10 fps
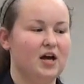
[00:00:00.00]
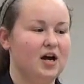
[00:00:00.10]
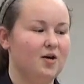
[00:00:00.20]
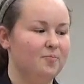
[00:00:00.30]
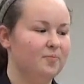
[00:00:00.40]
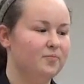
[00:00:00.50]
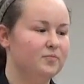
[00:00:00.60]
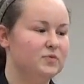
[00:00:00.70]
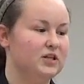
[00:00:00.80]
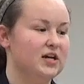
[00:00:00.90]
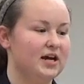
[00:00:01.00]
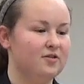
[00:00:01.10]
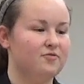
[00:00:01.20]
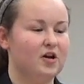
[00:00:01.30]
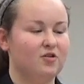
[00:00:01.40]
to tie
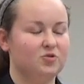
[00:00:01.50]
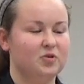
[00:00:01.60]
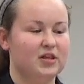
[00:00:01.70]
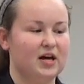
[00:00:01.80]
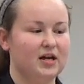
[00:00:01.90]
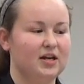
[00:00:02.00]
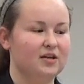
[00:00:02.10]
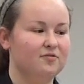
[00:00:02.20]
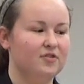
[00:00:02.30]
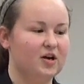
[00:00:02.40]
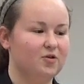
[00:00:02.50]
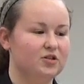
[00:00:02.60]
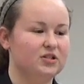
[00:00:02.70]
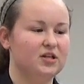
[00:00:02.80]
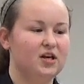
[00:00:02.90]
in flowers with that. And
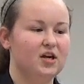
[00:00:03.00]
flowers